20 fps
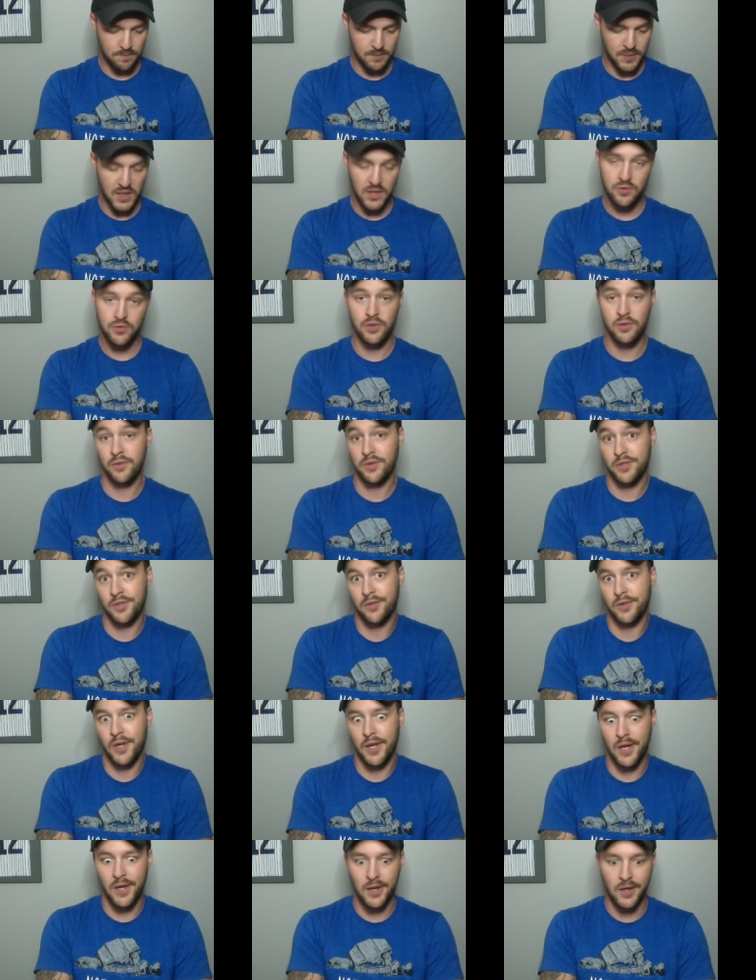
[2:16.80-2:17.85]
Beedrill was
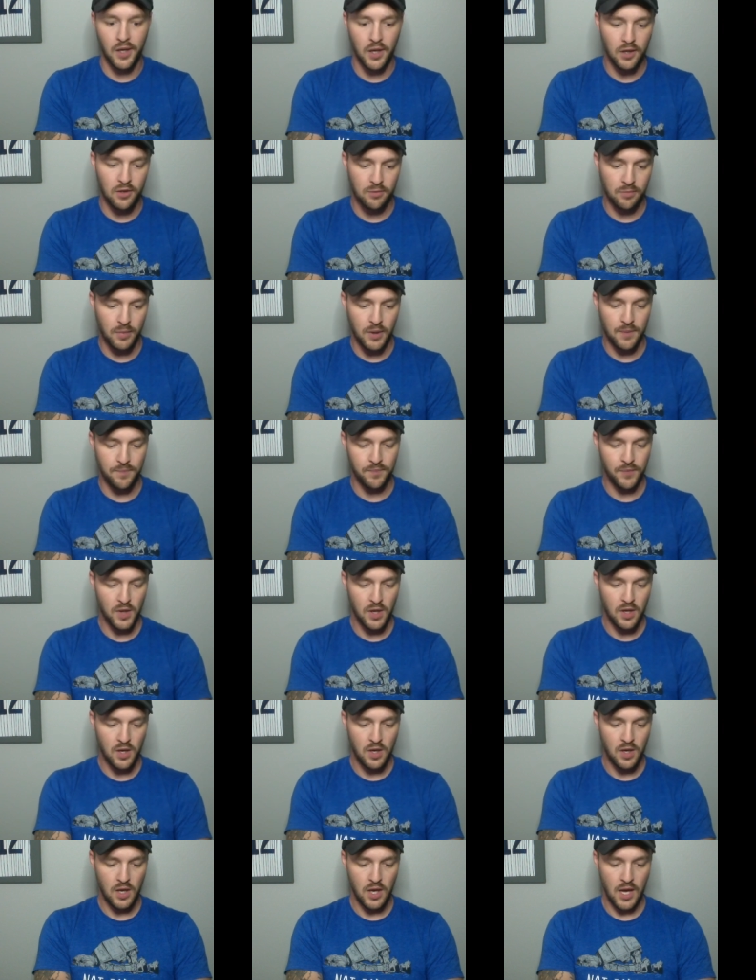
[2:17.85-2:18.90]
okay, I guess, but...
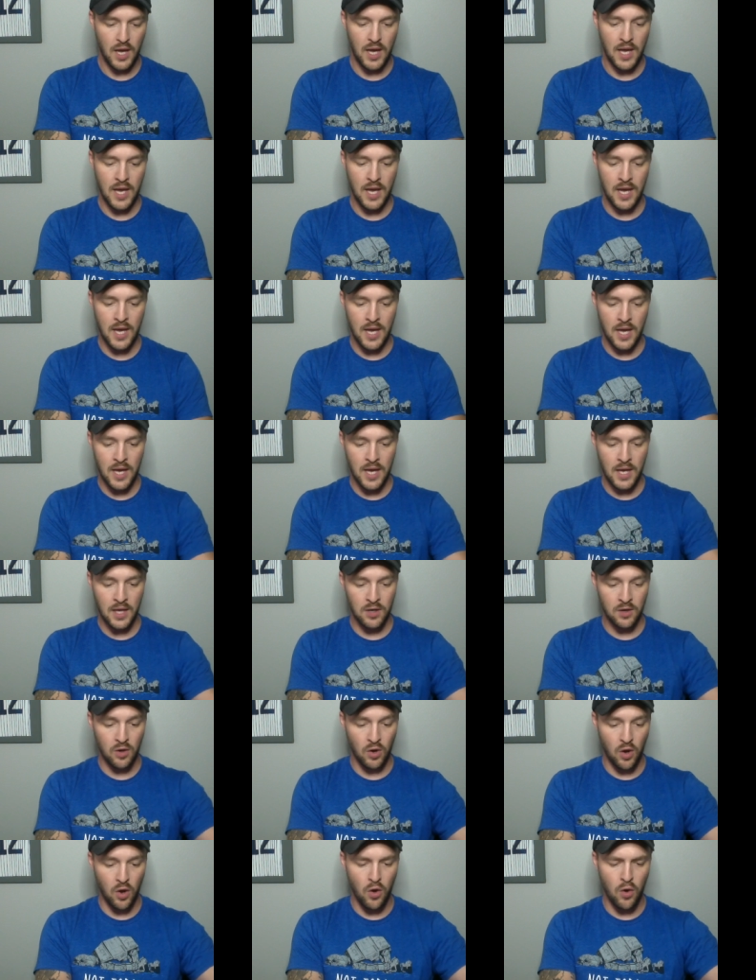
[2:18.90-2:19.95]

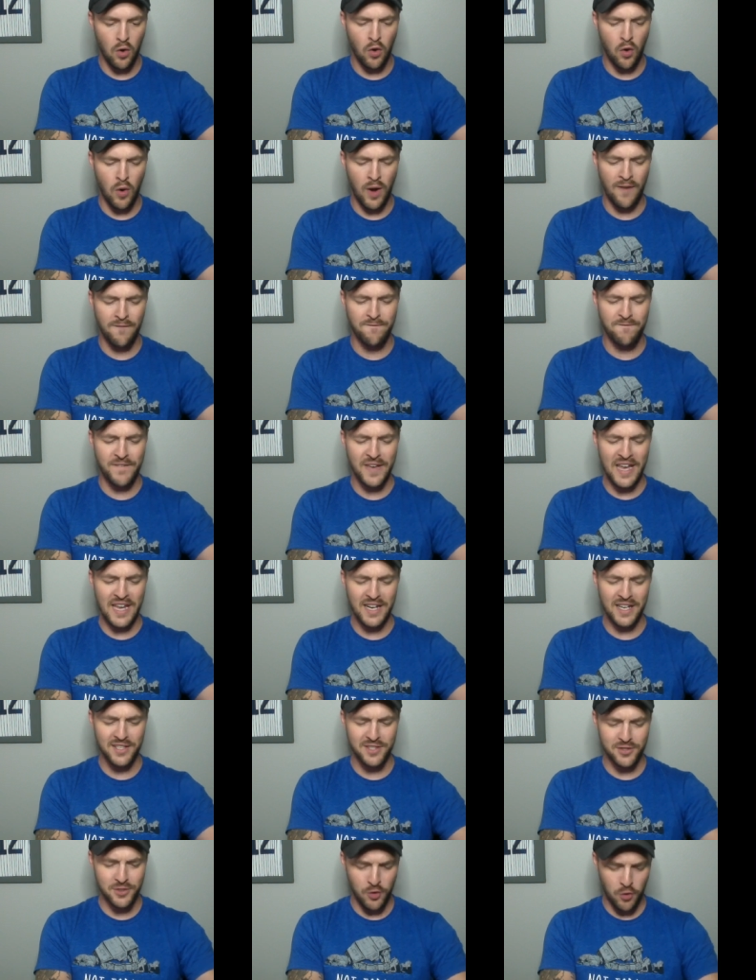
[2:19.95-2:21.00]
And, oh, a
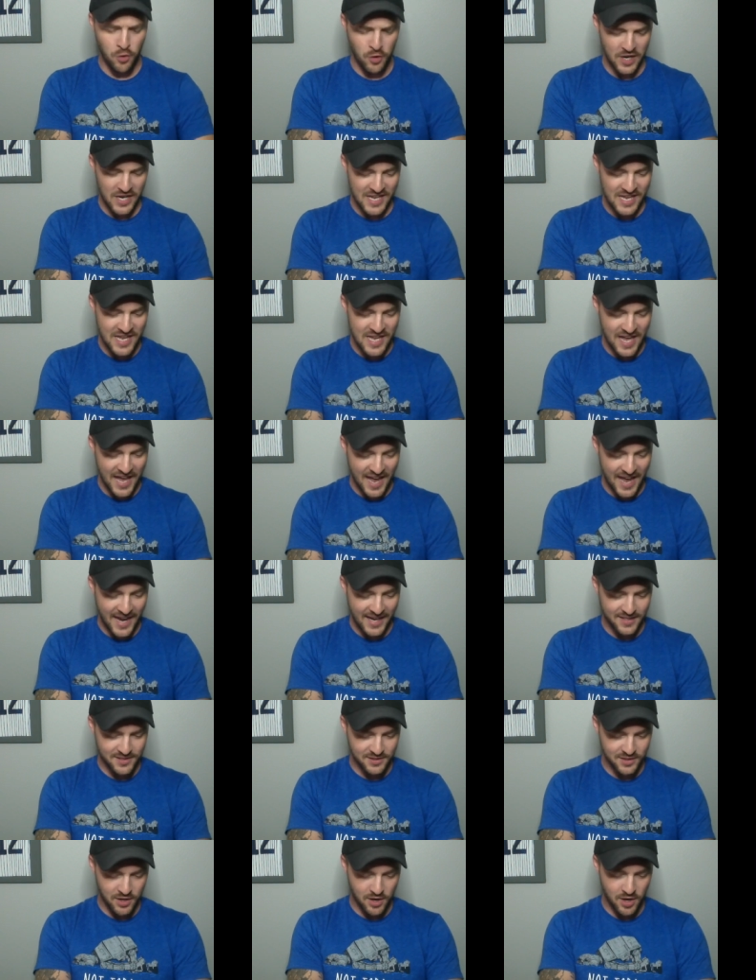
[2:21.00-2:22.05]
Venusaur
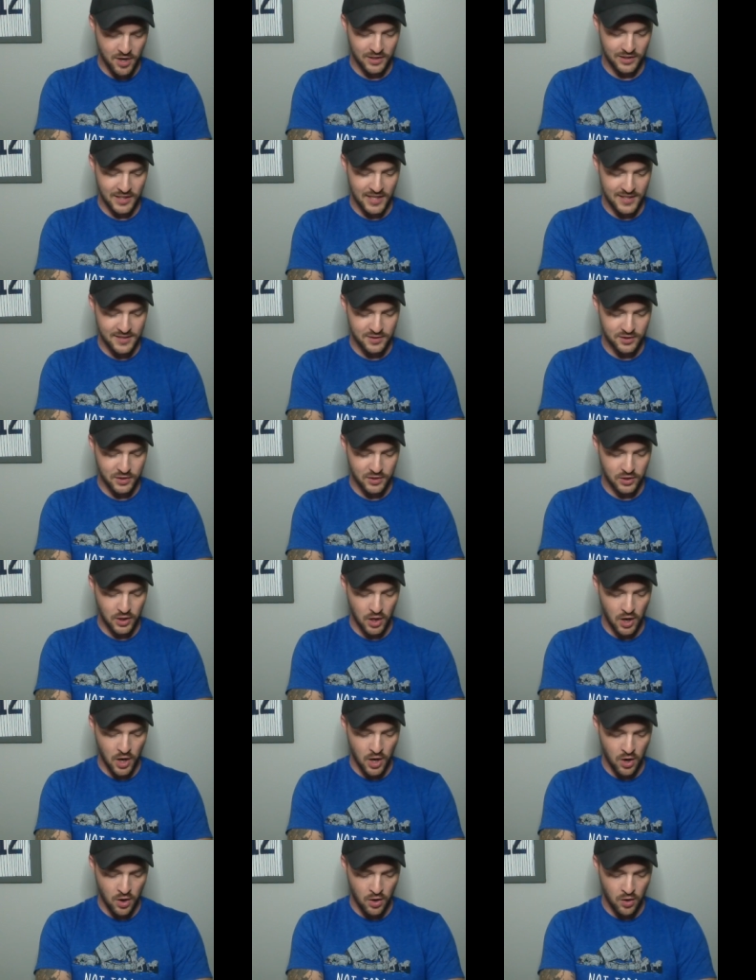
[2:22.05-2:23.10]
EX card. Let's
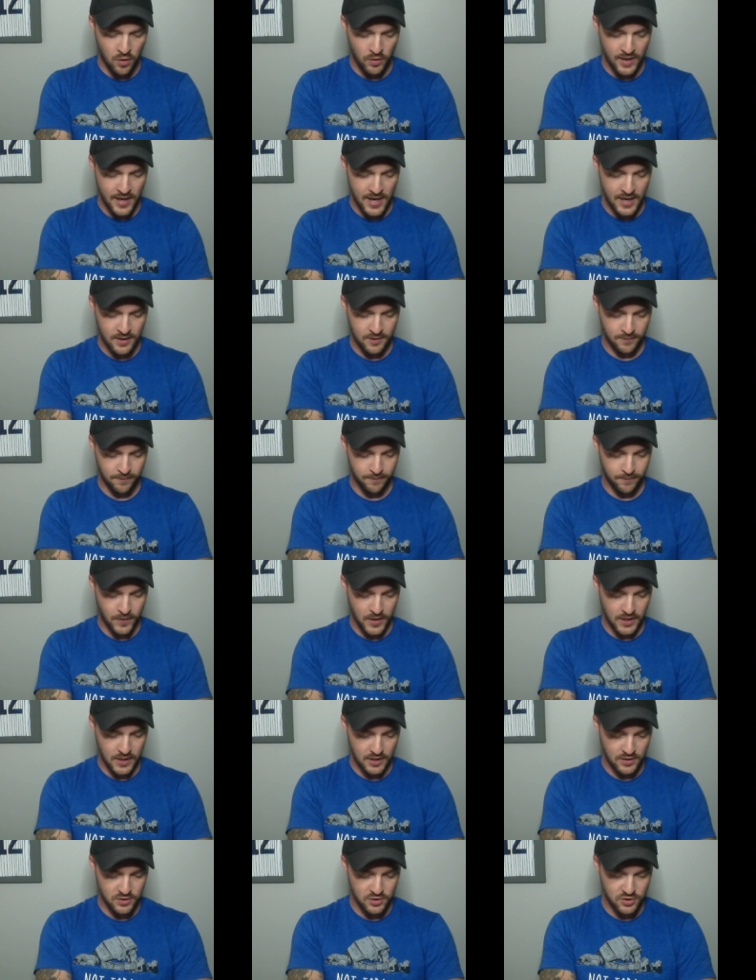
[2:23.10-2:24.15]
go. That is
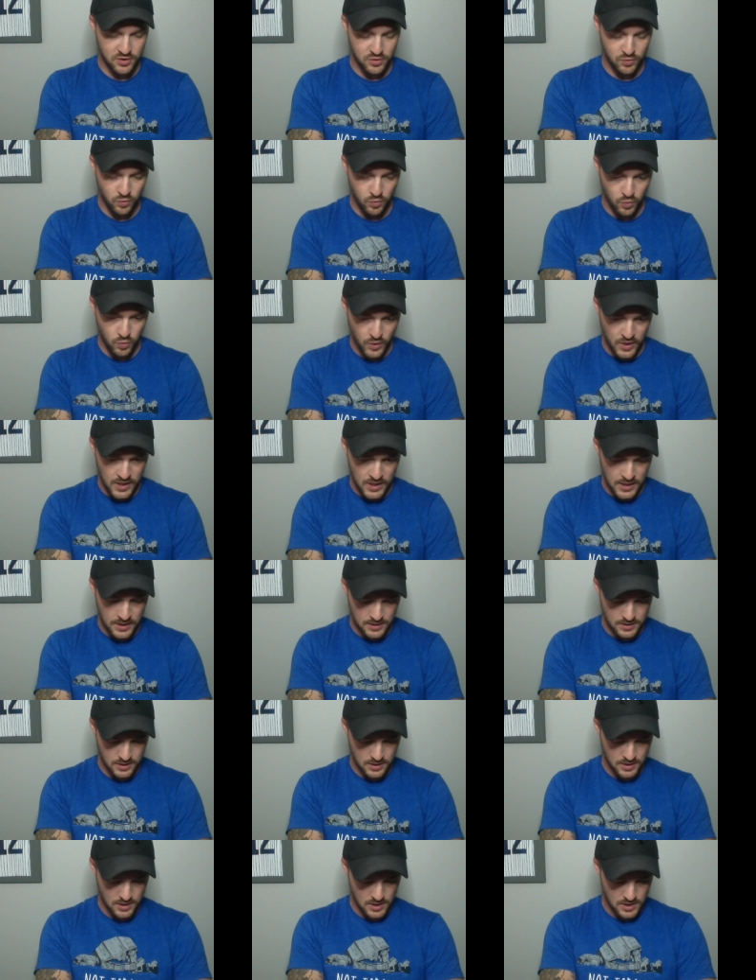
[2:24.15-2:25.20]
freaking sweet.